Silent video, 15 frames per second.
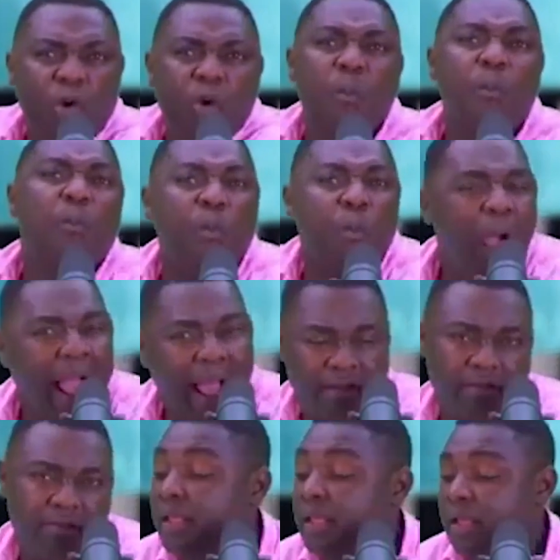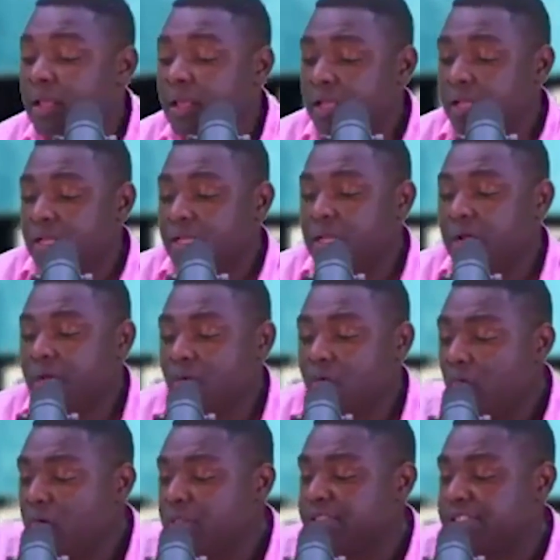obua. Now they
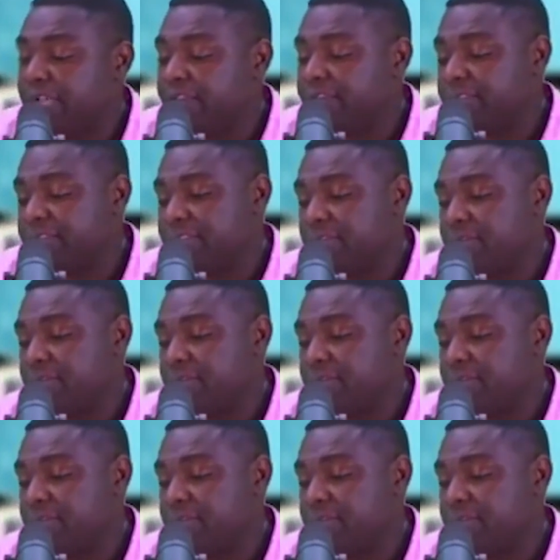go on to say this.